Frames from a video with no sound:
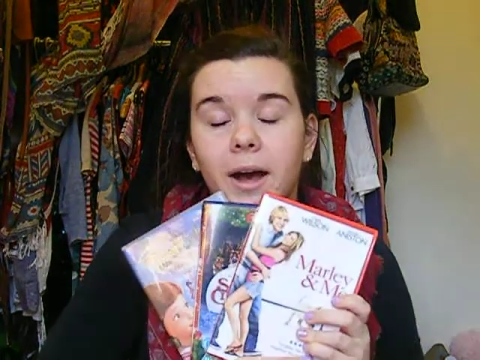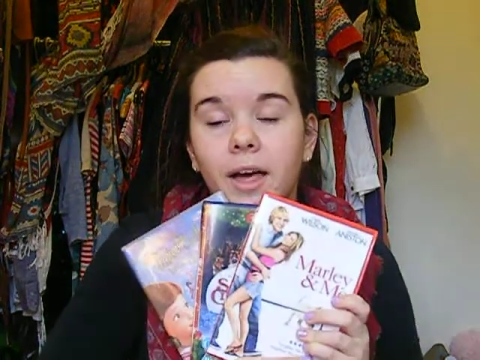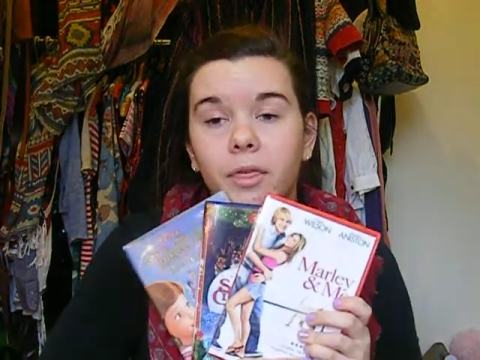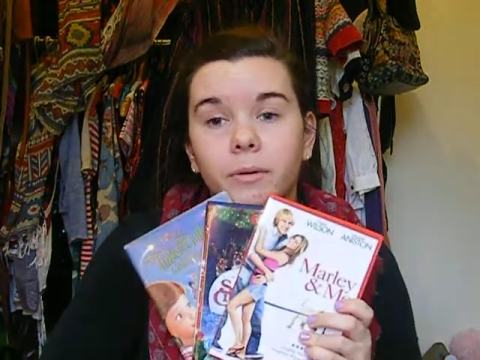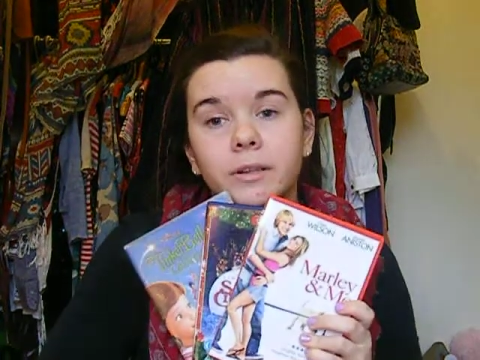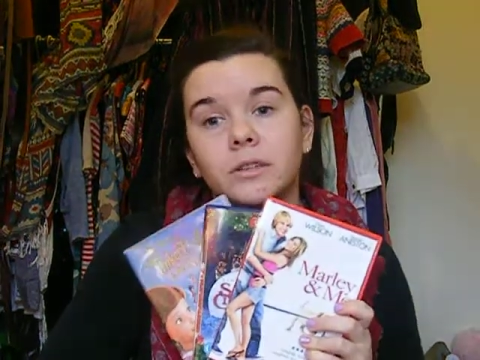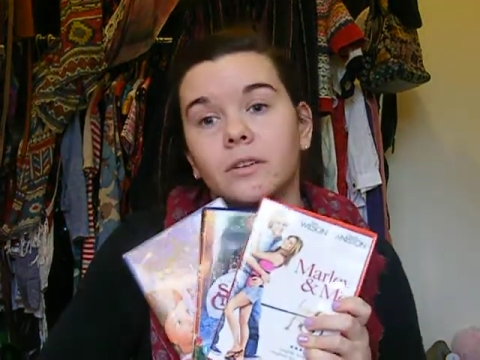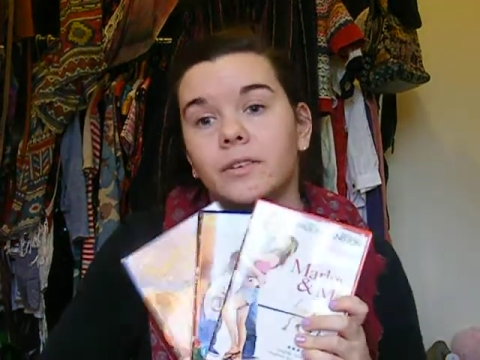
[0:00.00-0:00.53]
My
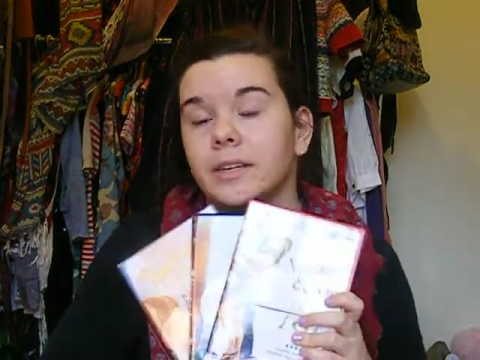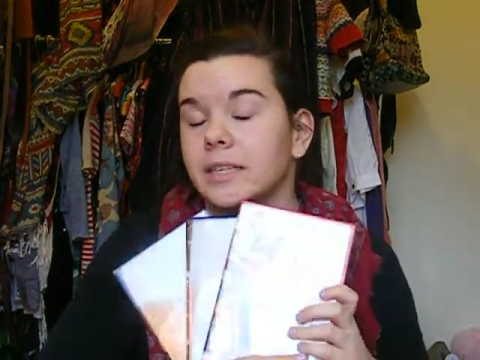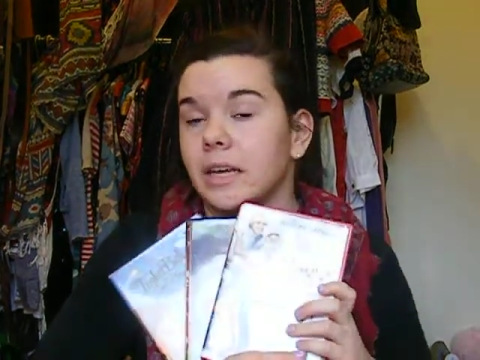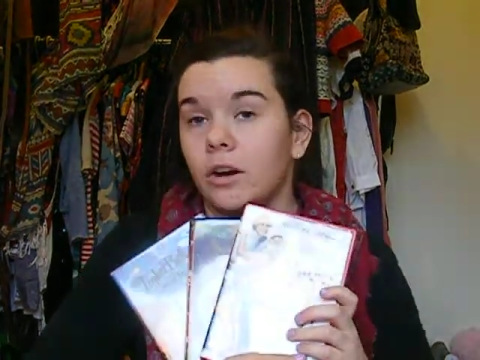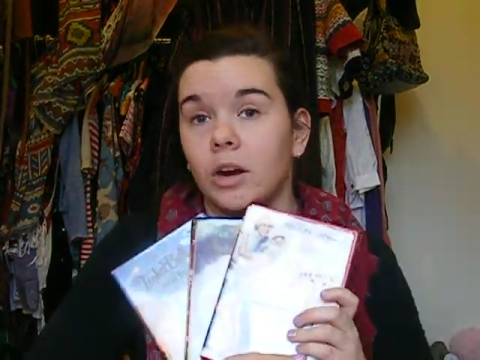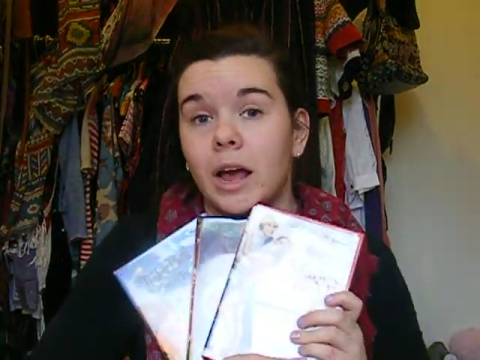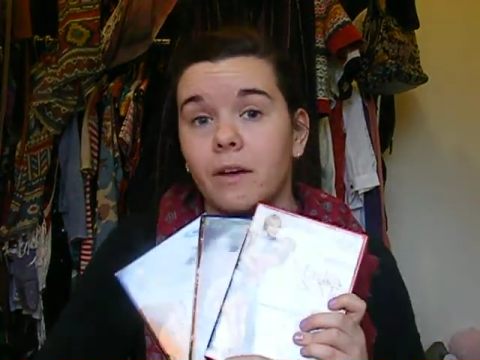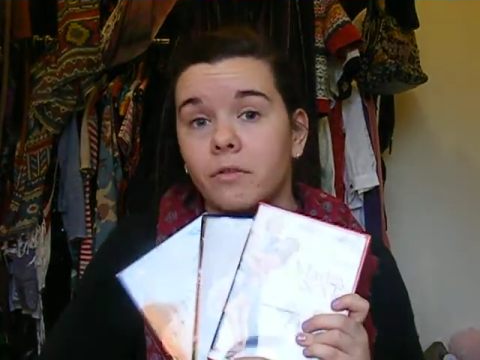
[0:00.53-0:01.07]
other ones
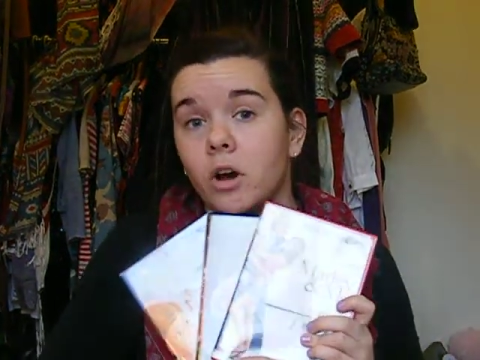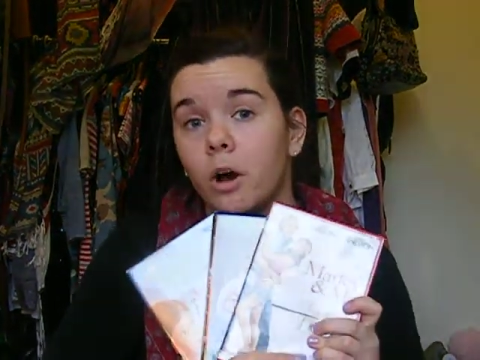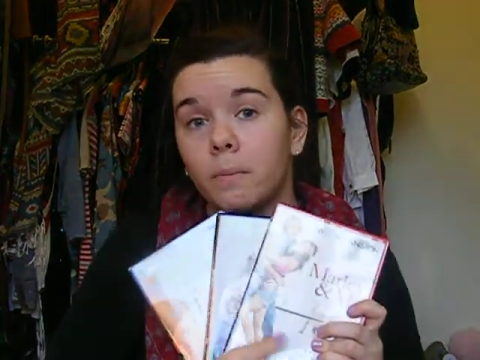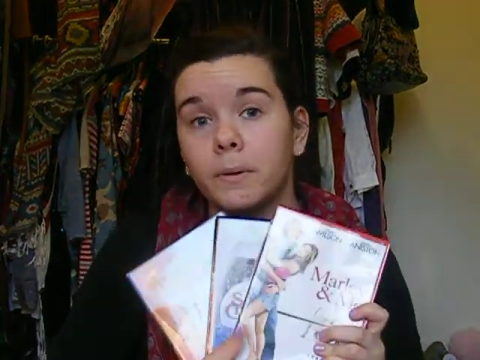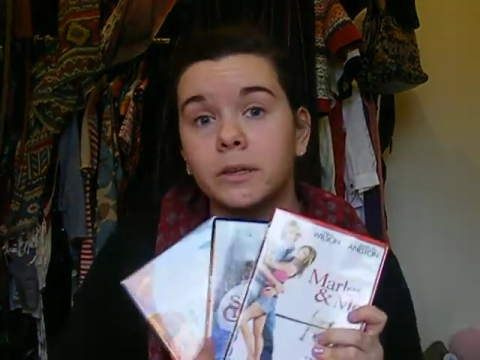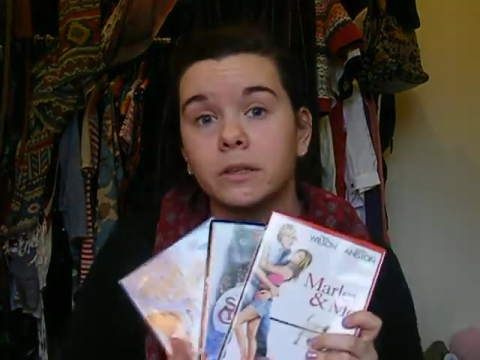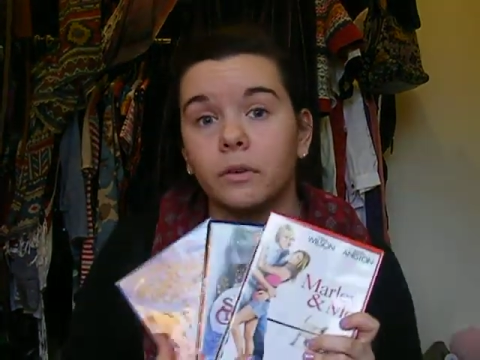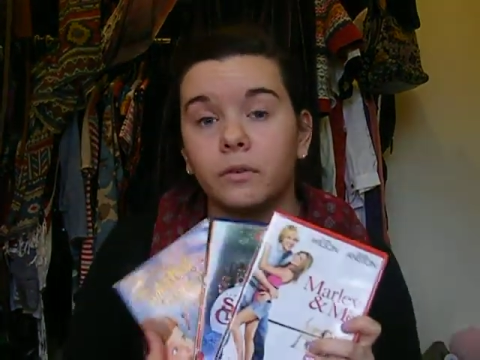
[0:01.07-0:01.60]
obviously I don't have
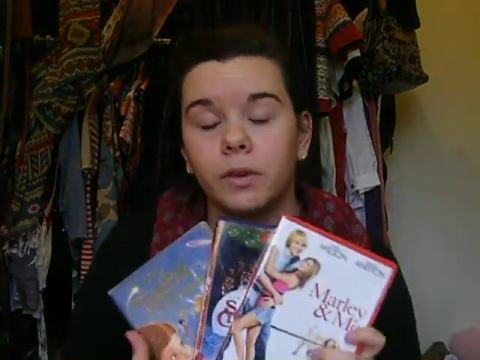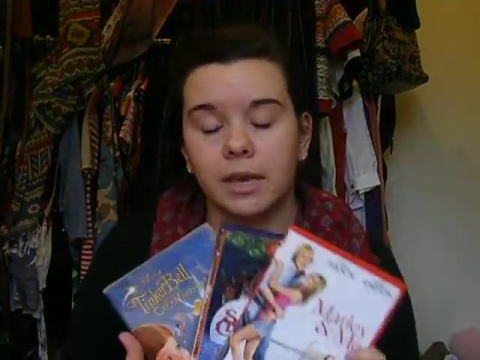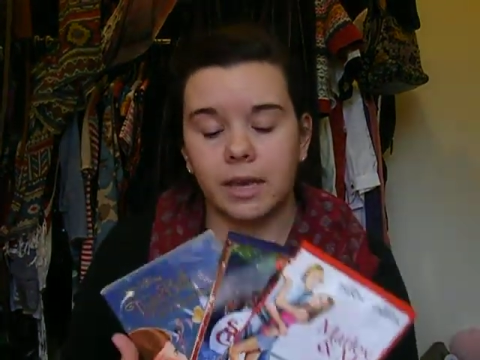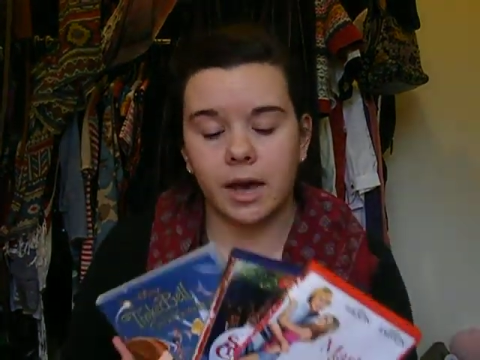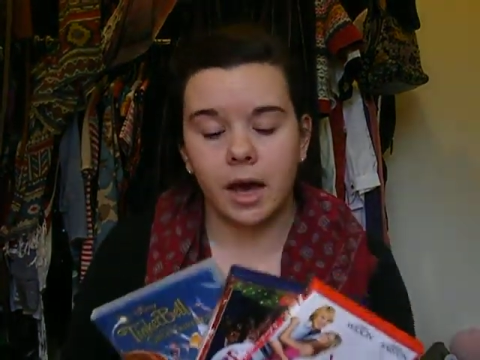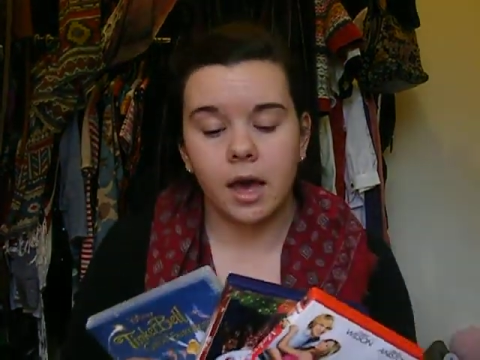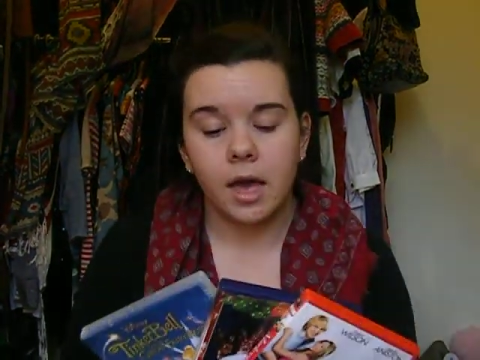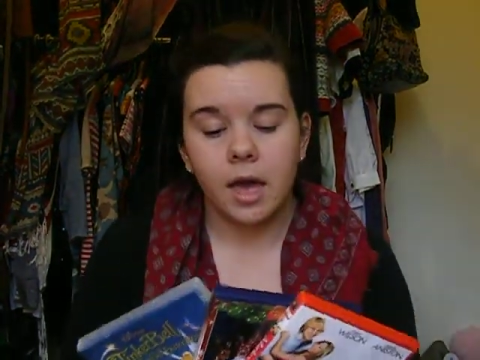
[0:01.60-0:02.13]
copies of
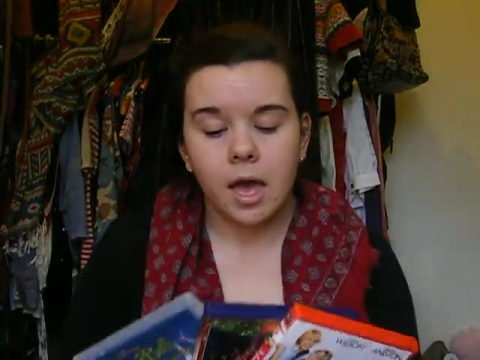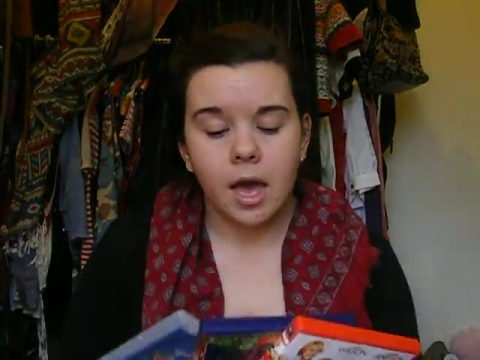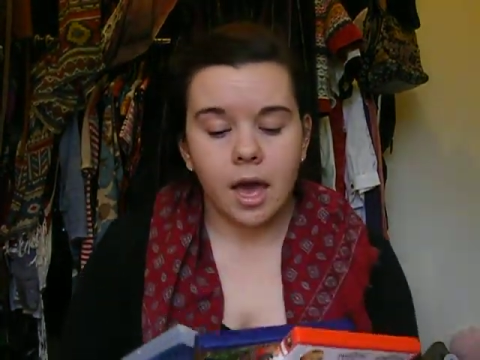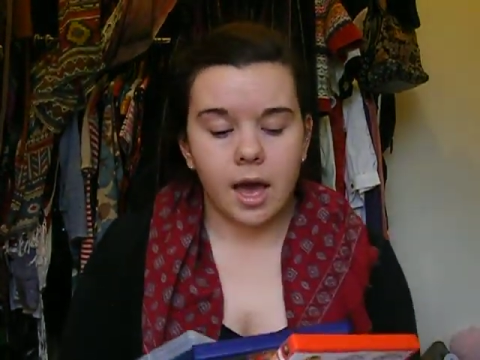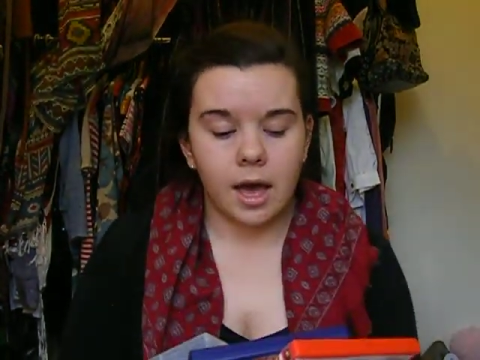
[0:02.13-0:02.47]
here,